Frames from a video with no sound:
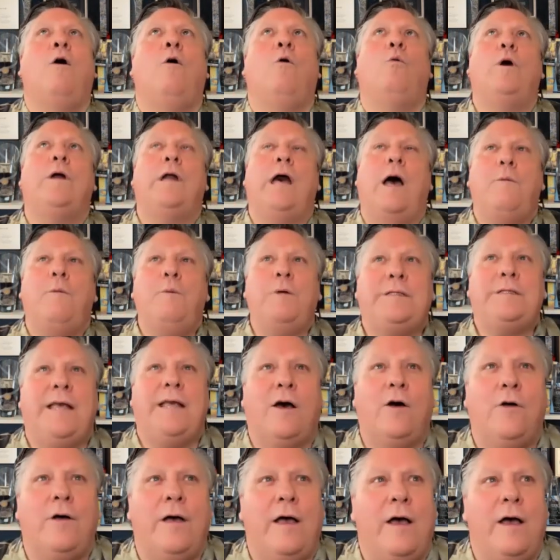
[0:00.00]
What I would
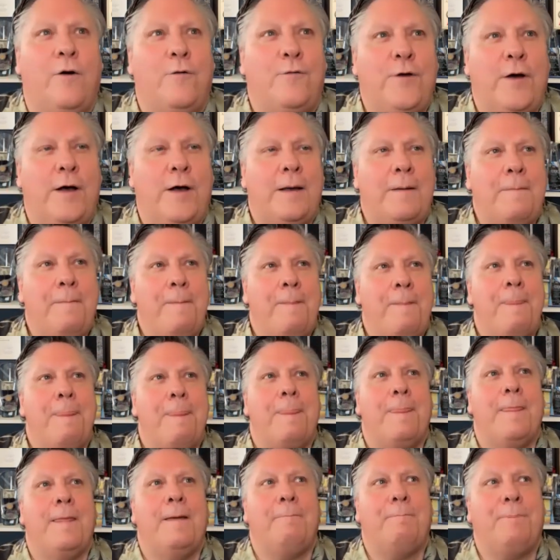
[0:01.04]
tell Alpha
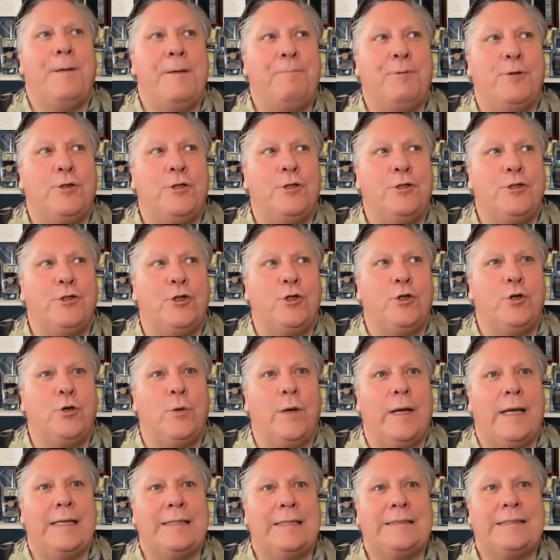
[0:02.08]
people to do
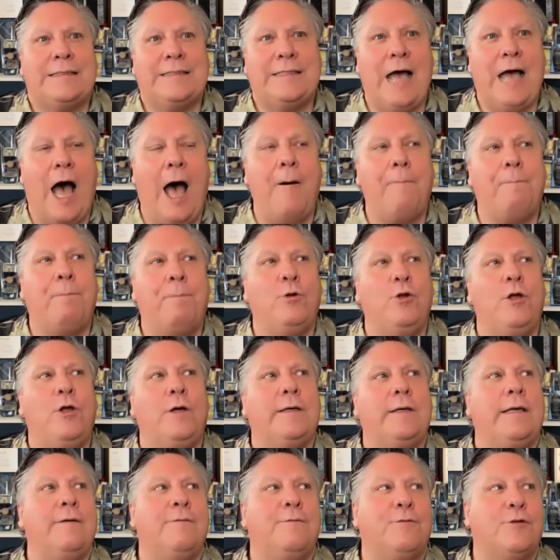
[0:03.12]
is stop
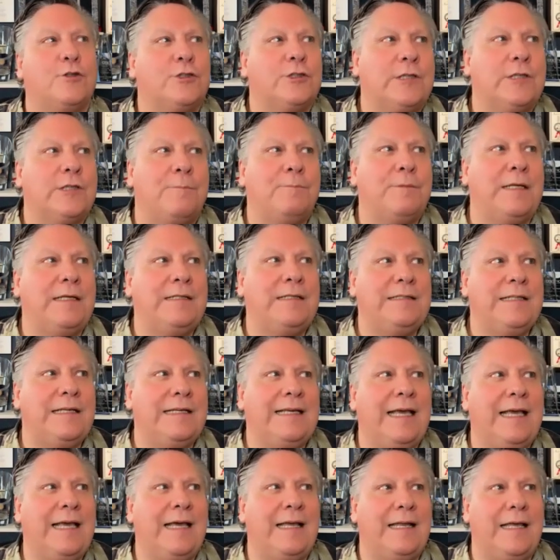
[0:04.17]
looking for something to
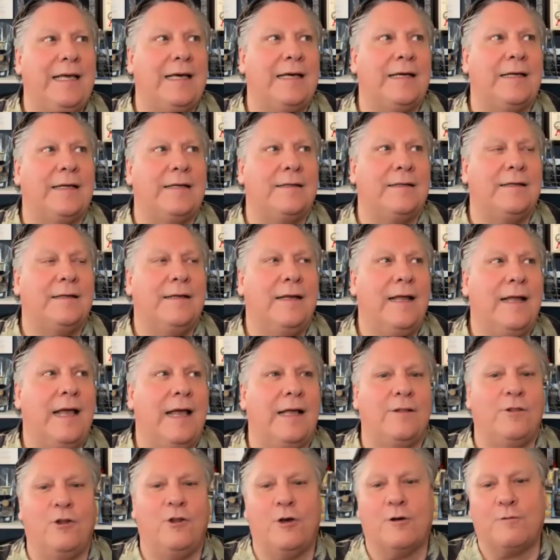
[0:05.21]
get in
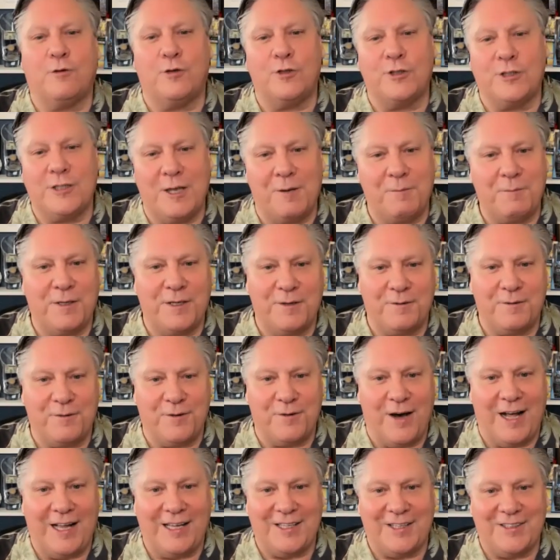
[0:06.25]
and look for someone to
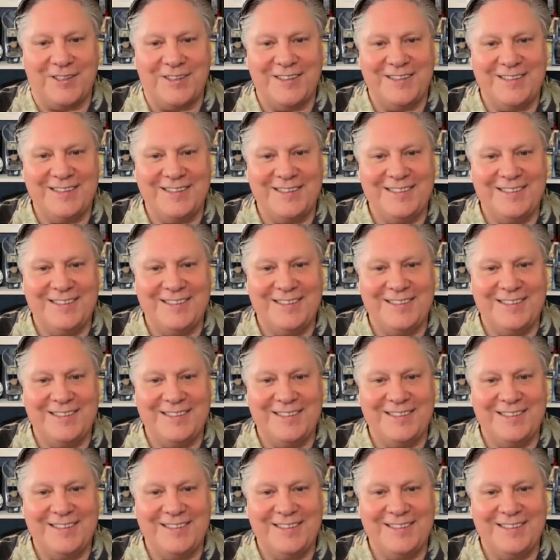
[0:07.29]
follow.